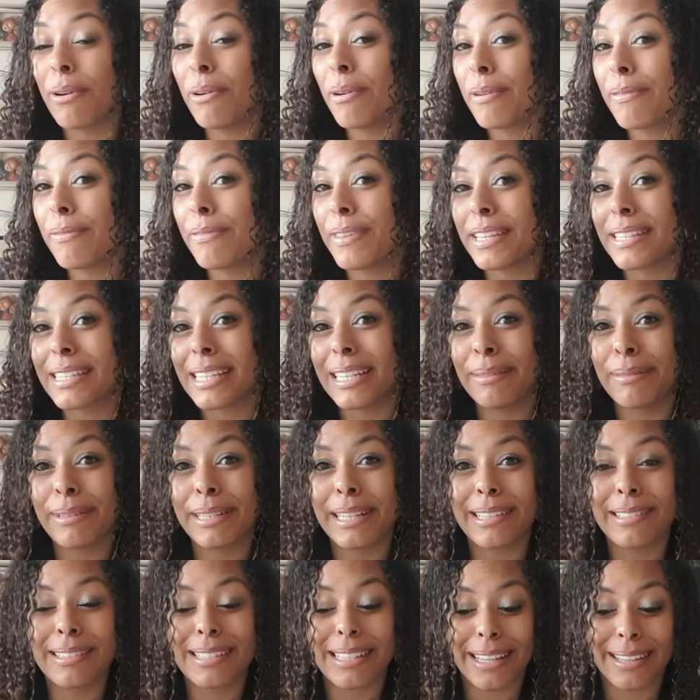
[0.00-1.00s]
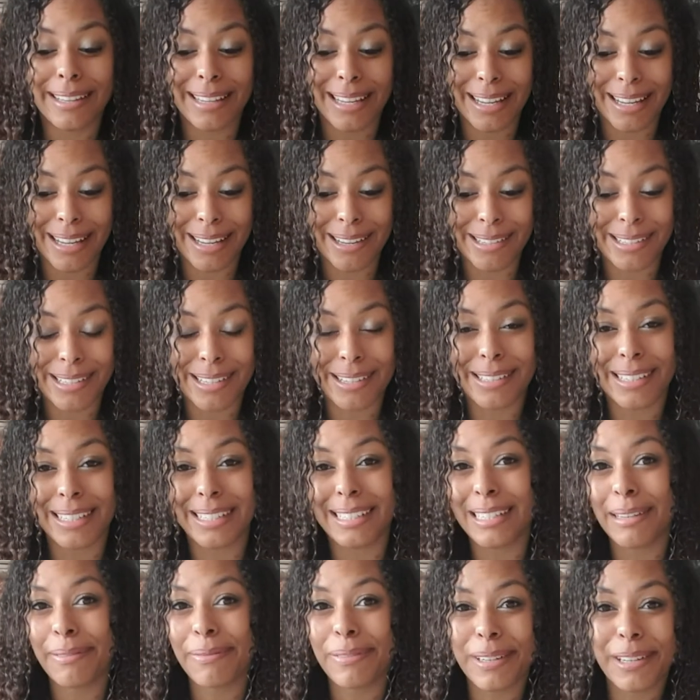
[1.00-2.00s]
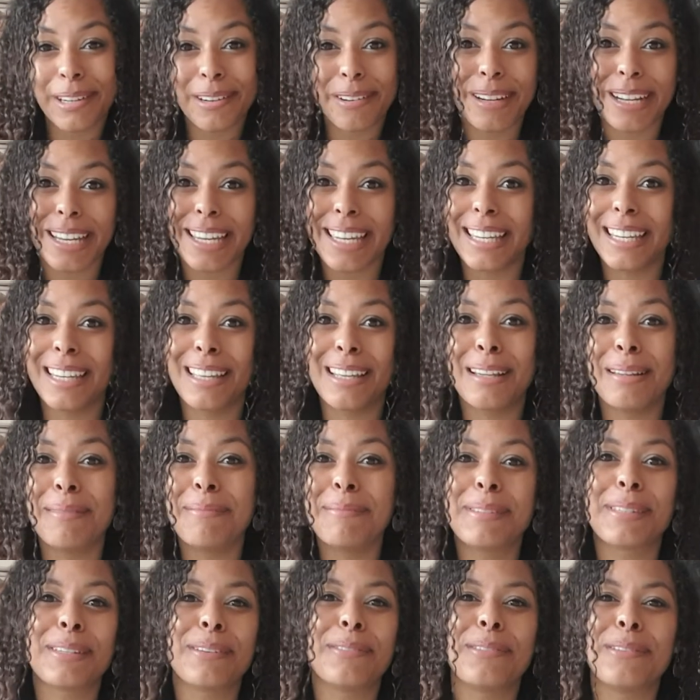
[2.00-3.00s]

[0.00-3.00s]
or if there's anyone else out there who's using different curriculums,